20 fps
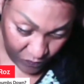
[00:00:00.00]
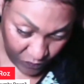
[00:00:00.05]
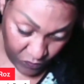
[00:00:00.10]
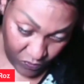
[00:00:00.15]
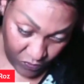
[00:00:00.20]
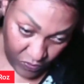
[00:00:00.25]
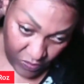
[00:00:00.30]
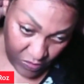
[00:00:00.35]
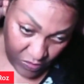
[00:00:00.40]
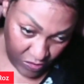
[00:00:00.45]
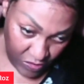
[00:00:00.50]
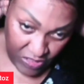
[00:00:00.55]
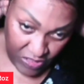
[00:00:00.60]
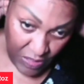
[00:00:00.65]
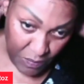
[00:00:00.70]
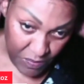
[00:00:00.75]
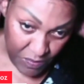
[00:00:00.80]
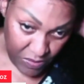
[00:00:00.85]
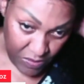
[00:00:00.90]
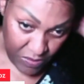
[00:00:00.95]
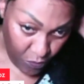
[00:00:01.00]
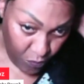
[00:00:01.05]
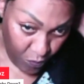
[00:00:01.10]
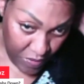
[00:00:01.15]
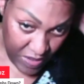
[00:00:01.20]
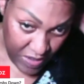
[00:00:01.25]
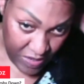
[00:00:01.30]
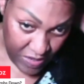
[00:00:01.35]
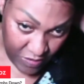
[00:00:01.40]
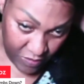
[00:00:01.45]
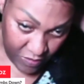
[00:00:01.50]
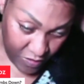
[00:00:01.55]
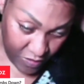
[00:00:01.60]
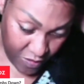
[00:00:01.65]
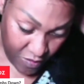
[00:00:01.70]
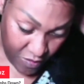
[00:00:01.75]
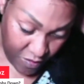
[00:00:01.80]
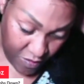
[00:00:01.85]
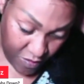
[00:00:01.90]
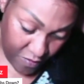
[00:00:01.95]
some of the wigs
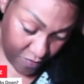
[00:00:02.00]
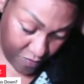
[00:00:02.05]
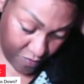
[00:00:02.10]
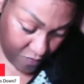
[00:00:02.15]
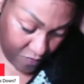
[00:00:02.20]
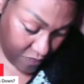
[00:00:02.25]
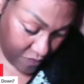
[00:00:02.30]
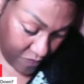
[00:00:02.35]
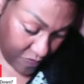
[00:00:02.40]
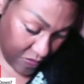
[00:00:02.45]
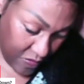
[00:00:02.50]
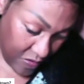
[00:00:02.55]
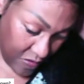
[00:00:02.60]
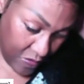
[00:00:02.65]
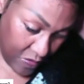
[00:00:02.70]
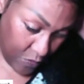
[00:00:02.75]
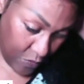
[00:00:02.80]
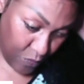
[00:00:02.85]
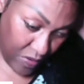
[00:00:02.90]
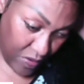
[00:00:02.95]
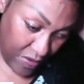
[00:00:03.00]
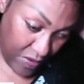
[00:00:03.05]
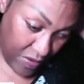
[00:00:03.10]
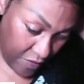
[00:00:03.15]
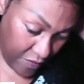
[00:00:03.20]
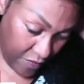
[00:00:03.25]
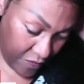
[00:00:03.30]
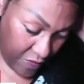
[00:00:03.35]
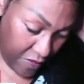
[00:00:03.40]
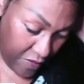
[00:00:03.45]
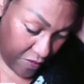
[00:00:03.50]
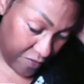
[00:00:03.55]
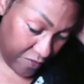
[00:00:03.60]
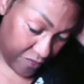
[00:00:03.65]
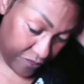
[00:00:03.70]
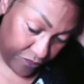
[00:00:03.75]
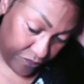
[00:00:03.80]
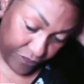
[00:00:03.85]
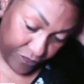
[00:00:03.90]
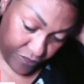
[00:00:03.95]
are where
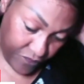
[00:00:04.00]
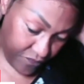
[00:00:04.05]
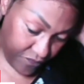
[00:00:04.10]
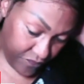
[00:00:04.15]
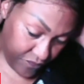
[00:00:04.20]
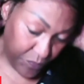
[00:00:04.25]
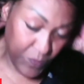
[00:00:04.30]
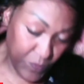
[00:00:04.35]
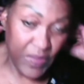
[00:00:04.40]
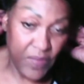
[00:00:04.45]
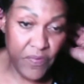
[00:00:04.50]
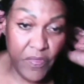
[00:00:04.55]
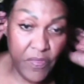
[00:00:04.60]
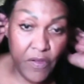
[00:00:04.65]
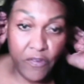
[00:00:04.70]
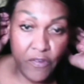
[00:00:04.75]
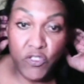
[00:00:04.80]
they're too